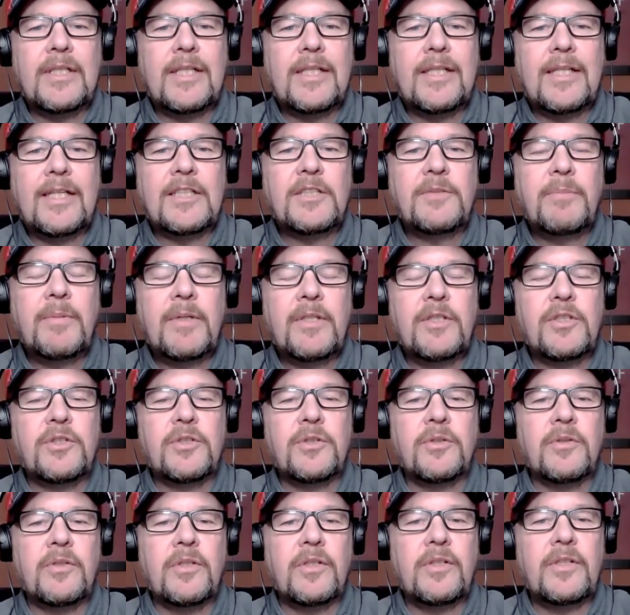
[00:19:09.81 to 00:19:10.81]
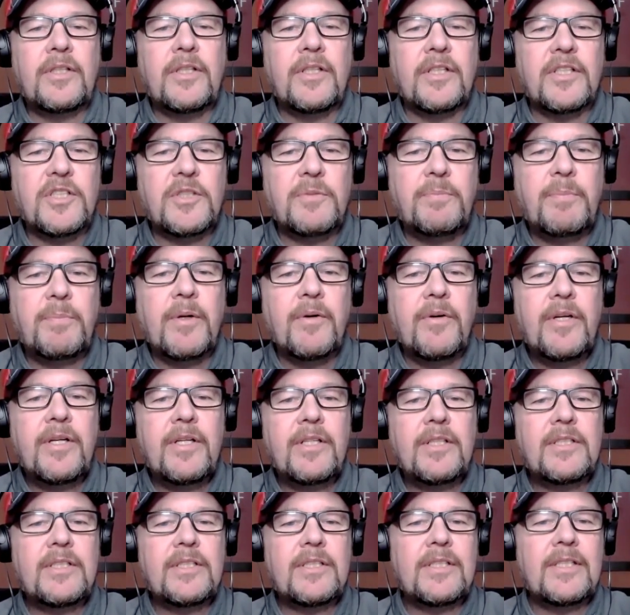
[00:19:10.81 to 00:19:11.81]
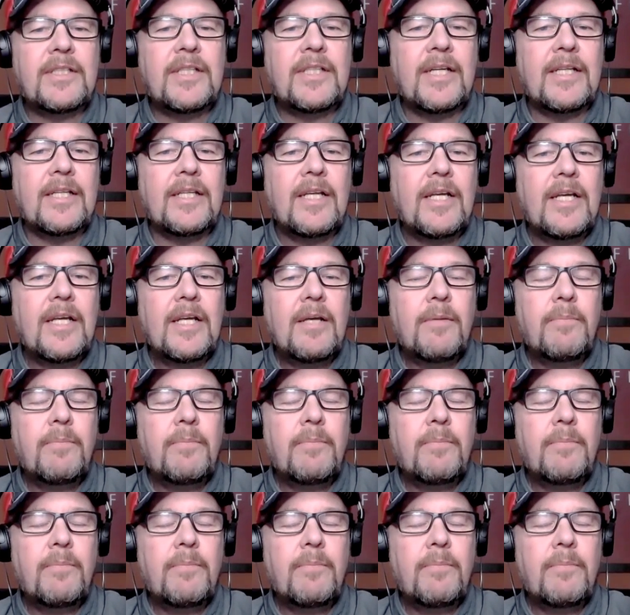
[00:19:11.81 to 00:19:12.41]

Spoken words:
then let's make sure that the experience that